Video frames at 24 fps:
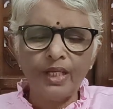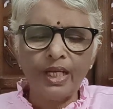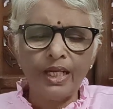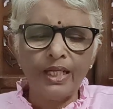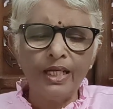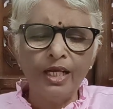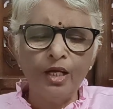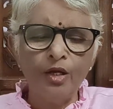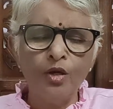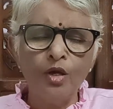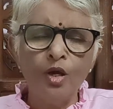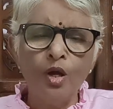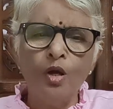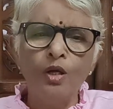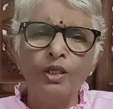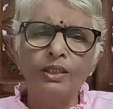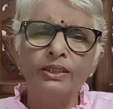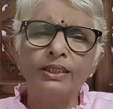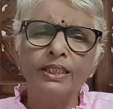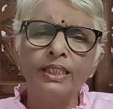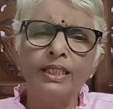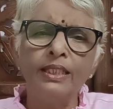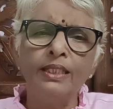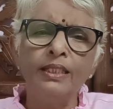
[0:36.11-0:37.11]
Now,
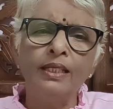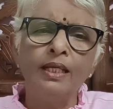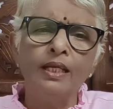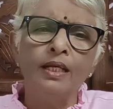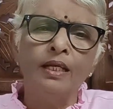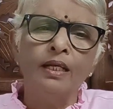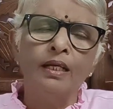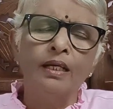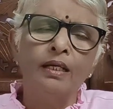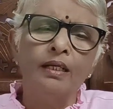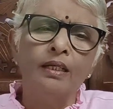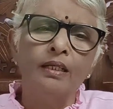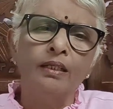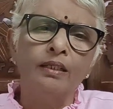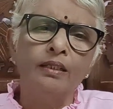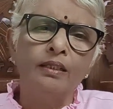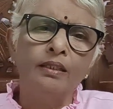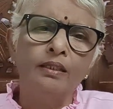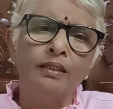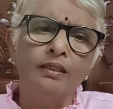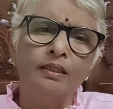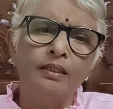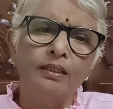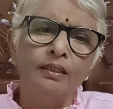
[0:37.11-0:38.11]
see,
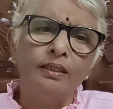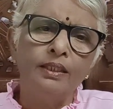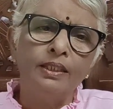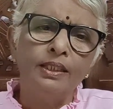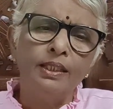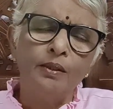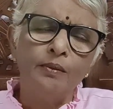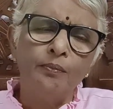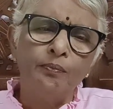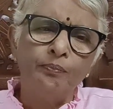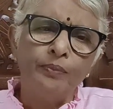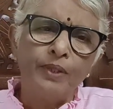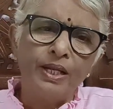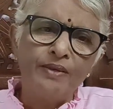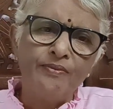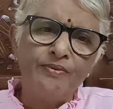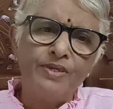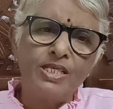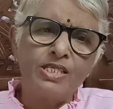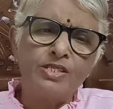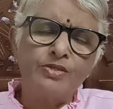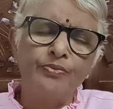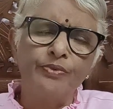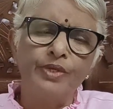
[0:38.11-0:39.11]
in the
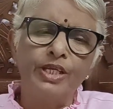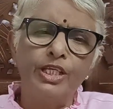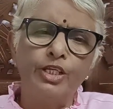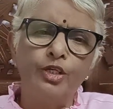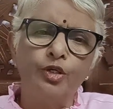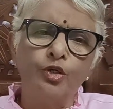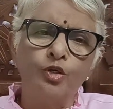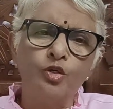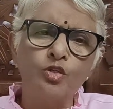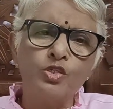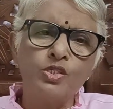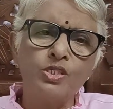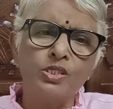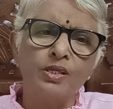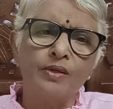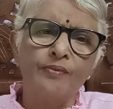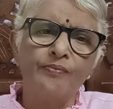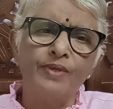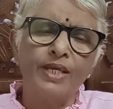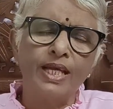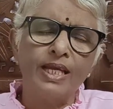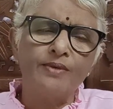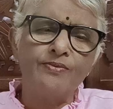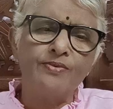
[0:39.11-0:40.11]
previous videos,
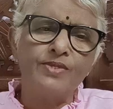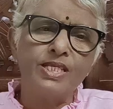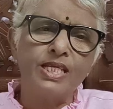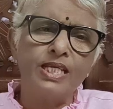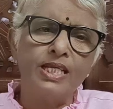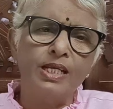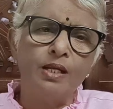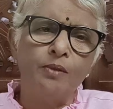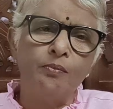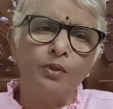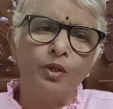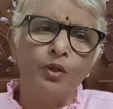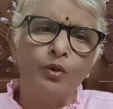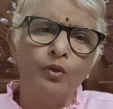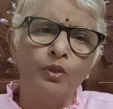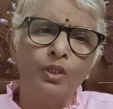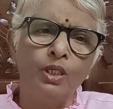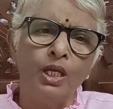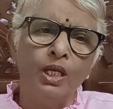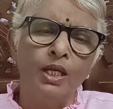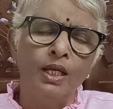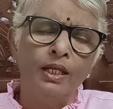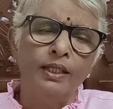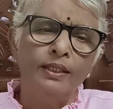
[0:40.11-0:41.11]
we have seen about
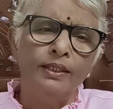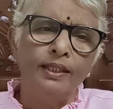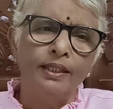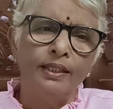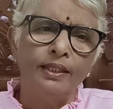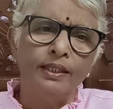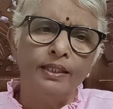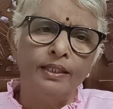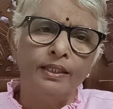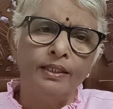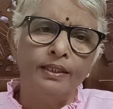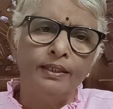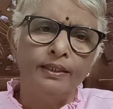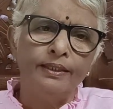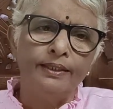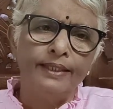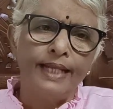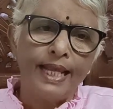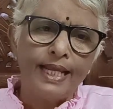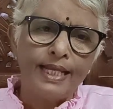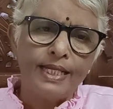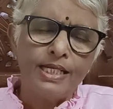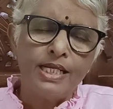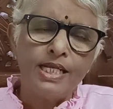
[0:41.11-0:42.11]
the
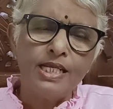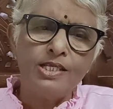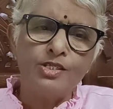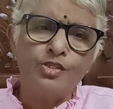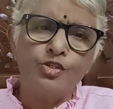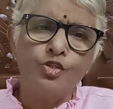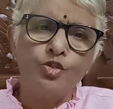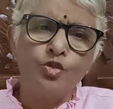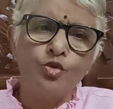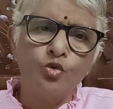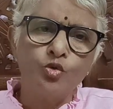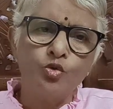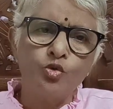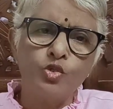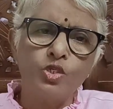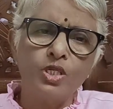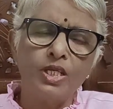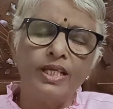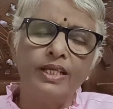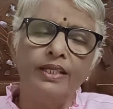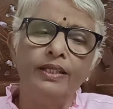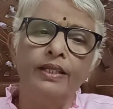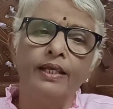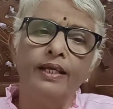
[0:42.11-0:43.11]
techniques used
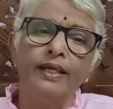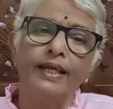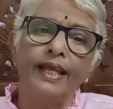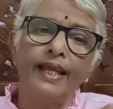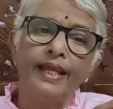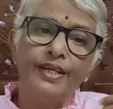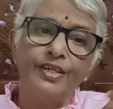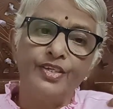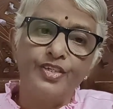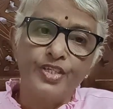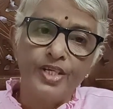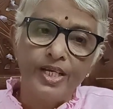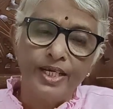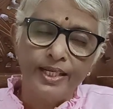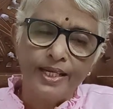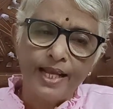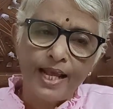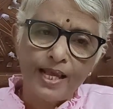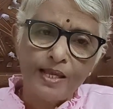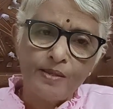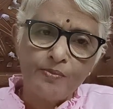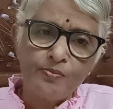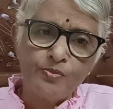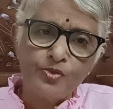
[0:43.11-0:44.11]
in the ancient
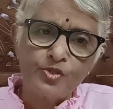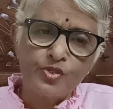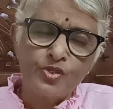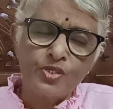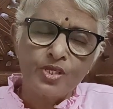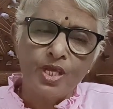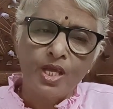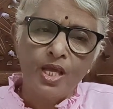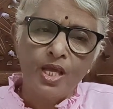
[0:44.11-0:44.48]
times